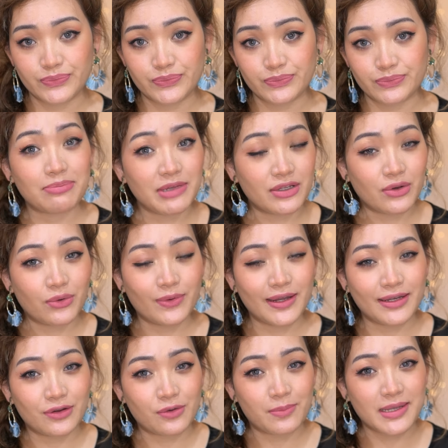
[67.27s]
Let me know in
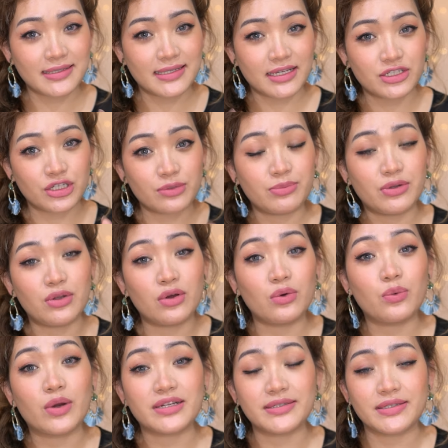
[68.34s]
the comment section below
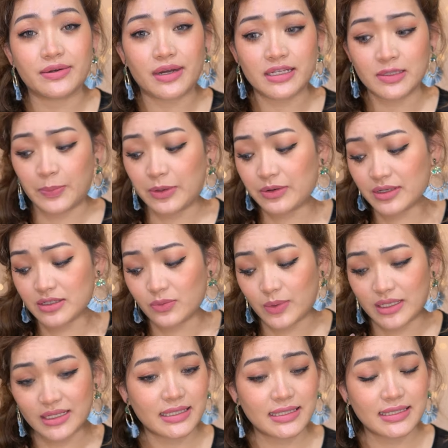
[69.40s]
what is your experience with
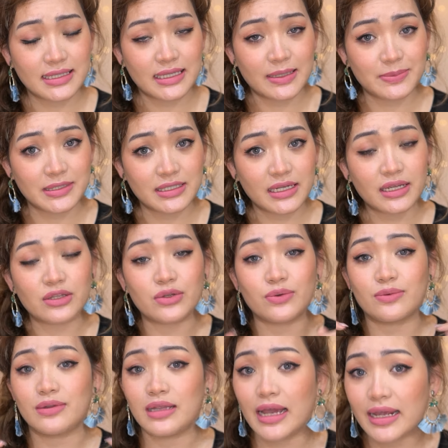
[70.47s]
this lipstick. Do
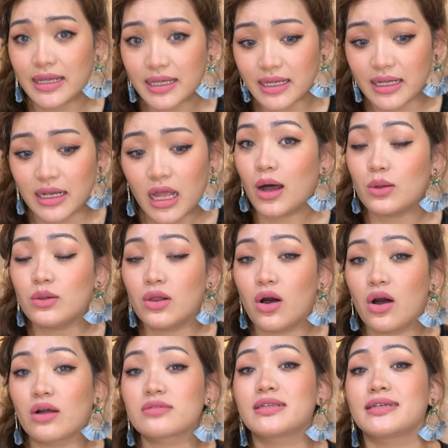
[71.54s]
you like it? How
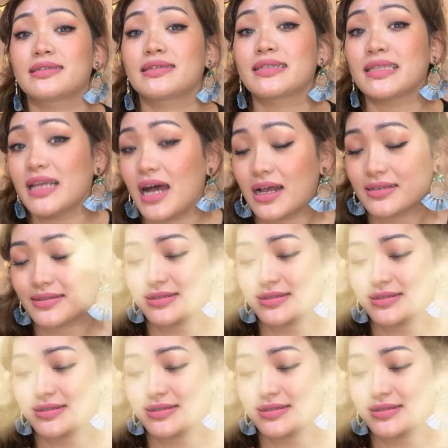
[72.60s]
long does it last?